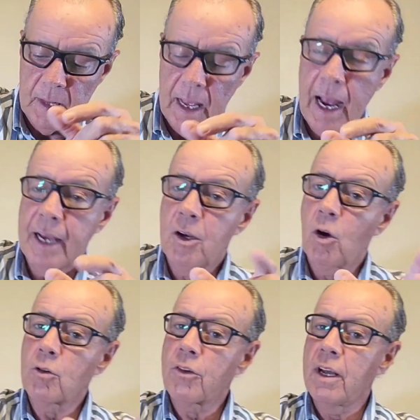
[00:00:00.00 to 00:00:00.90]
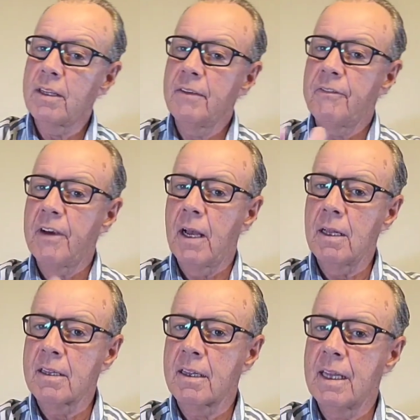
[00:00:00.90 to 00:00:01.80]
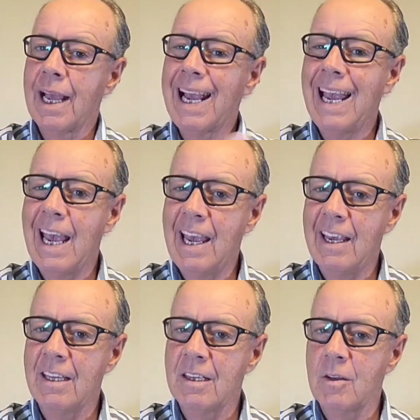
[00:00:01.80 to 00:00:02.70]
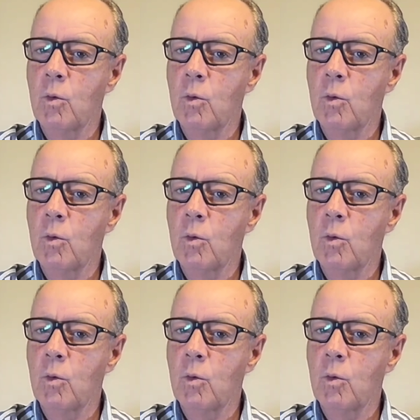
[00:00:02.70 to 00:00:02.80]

I already felt the gain